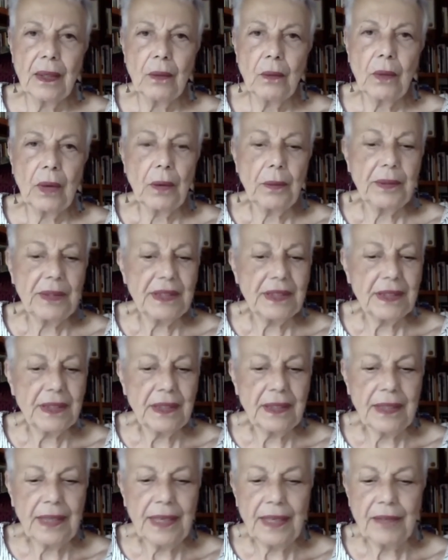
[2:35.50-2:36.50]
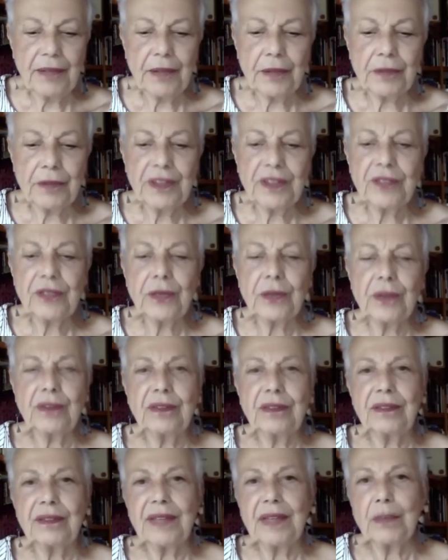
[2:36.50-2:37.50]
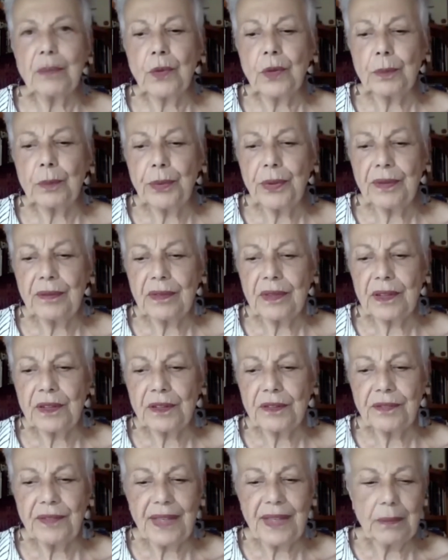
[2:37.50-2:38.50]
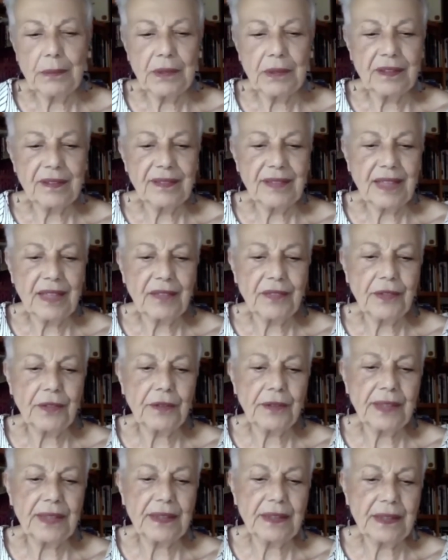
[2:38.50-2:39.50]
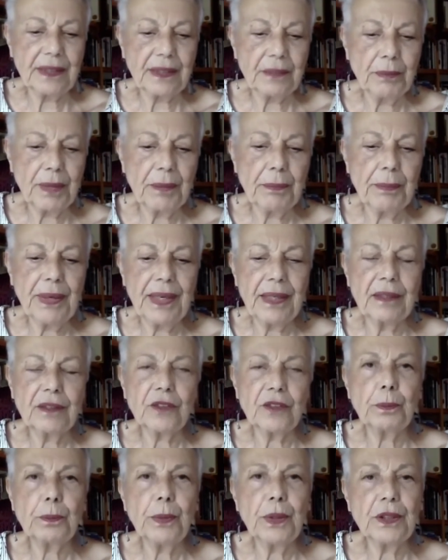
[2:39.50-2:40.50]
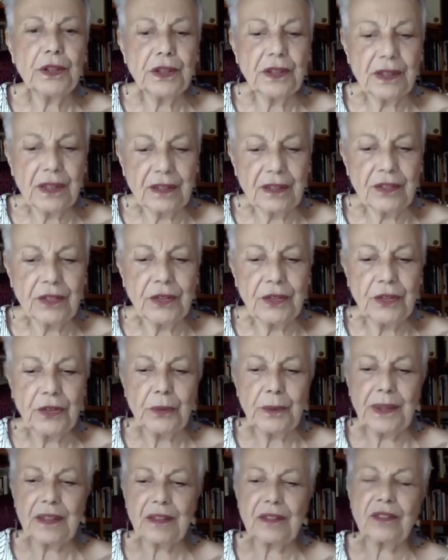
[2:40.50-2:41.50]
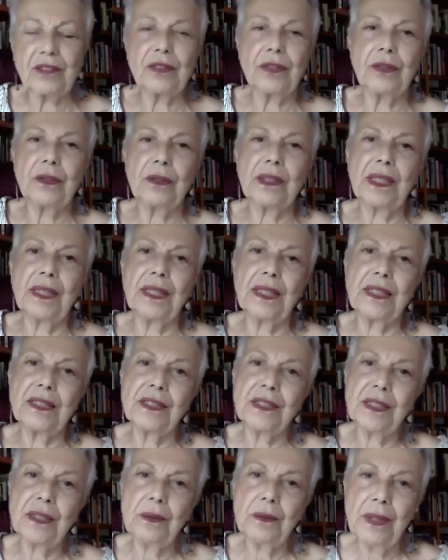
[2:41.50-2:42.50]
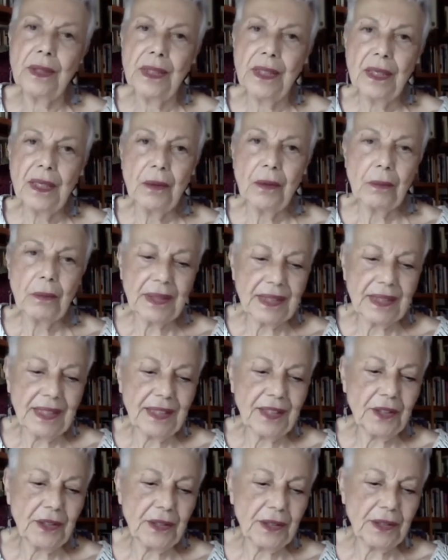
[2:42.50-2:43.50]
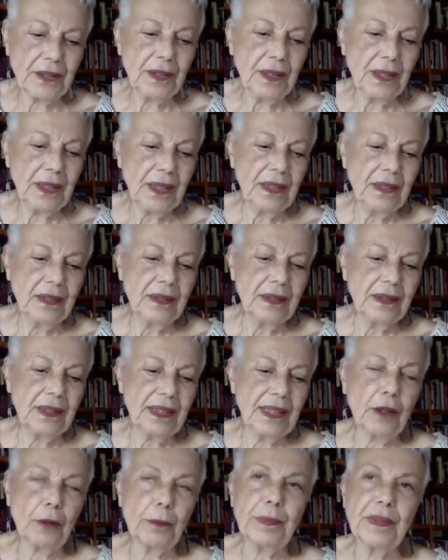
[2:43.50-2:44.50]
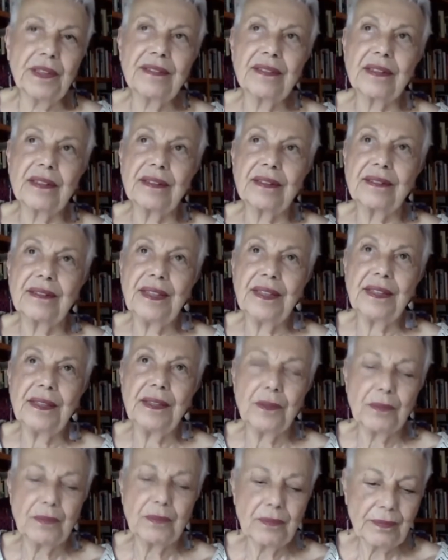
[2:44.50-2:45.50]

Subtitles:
While we didn't have the resources that more privileged families take for granted, my parents pushed us to do well in school, and they did what they could to help us succeed.